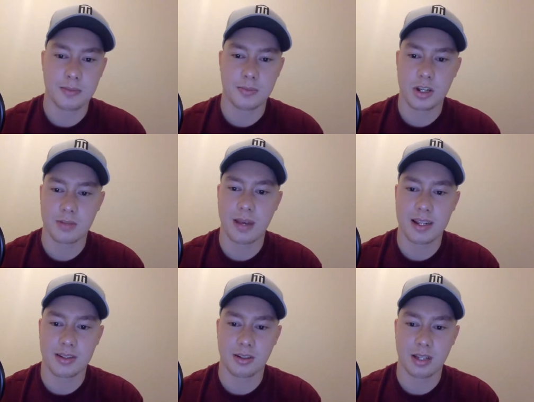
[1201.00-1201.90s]
just
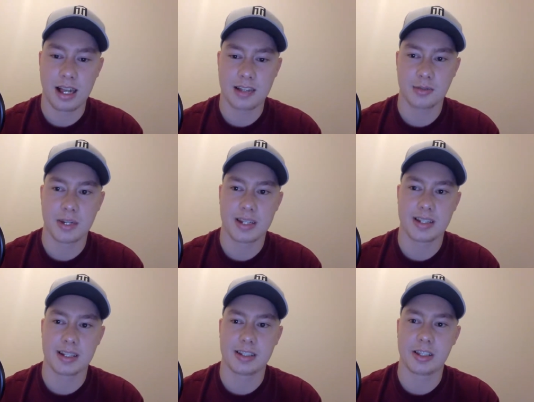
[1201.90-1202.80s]
based on last week,
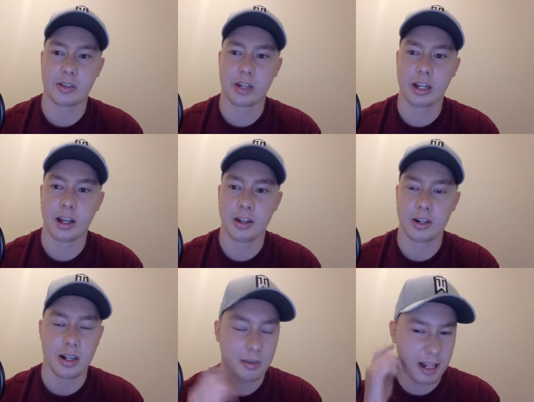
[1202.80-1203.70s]

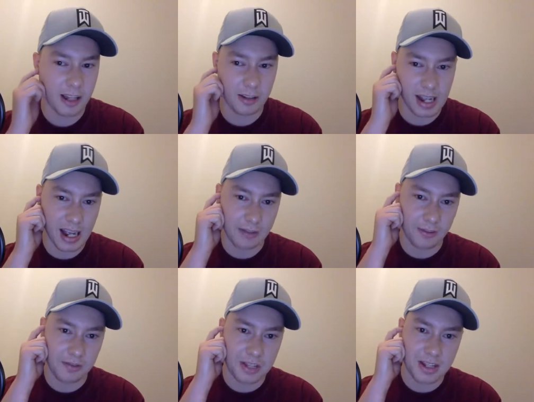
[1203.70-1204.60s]
6,300. I mean, he only had
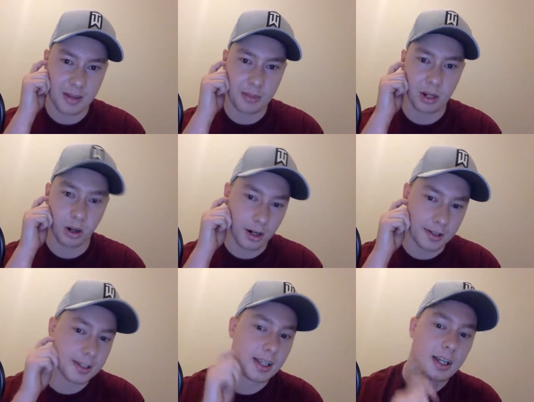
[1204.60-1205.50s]
50-some
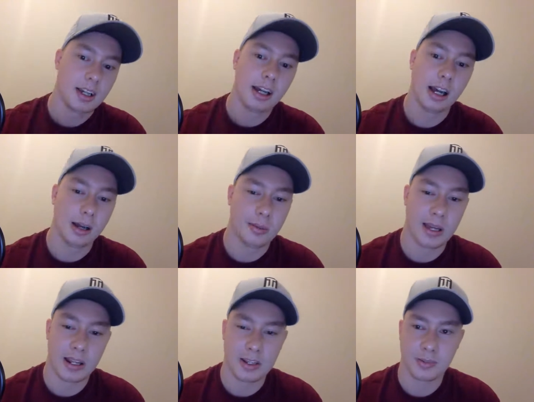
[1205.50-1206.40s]
yards,
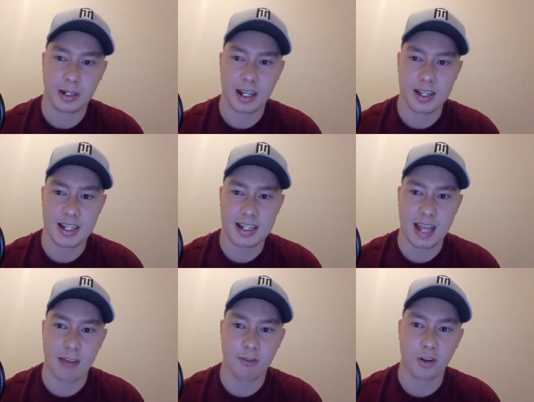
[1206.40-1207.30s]
and it's because he's
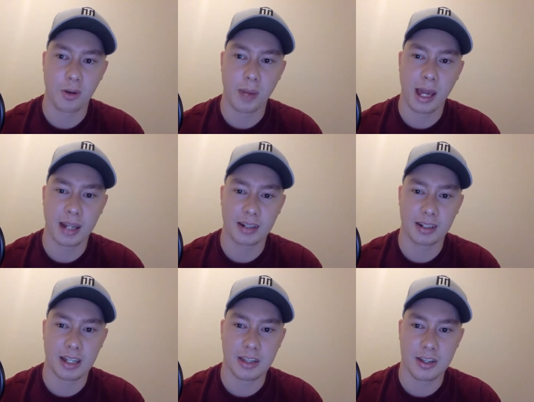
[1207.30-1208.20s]
that fullback
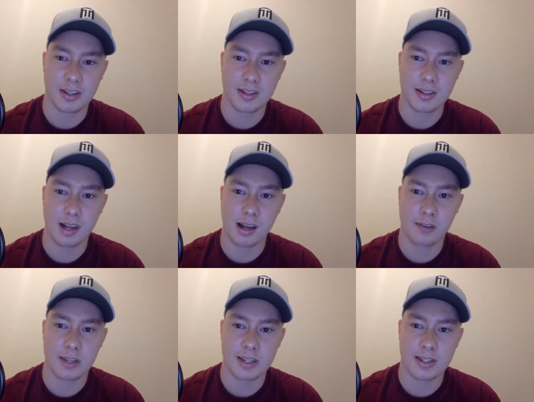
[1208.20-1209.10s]
in this
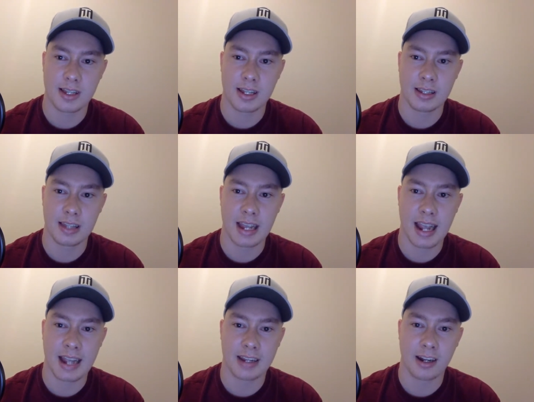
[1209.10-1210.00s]
offense that they
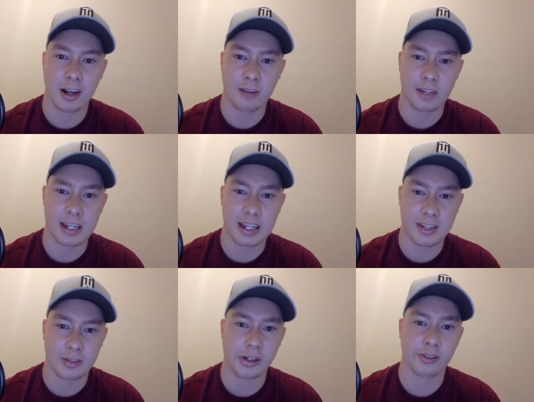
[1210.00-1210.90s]
hand it off and he
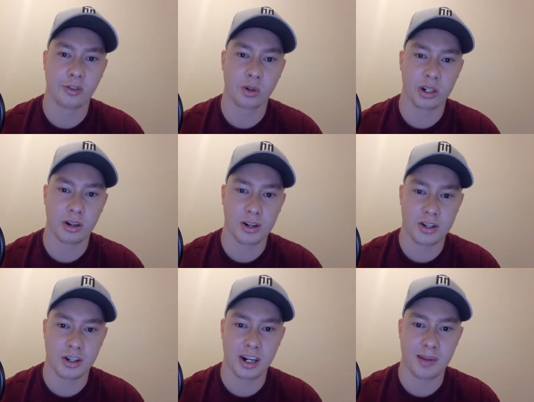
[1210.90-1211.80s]
gets 3 or 4
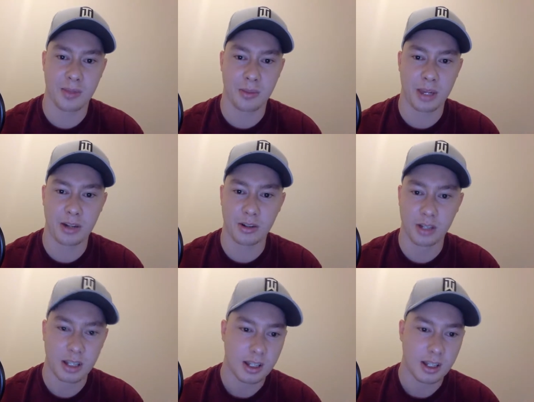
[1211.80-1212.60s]
yards straight up the middle.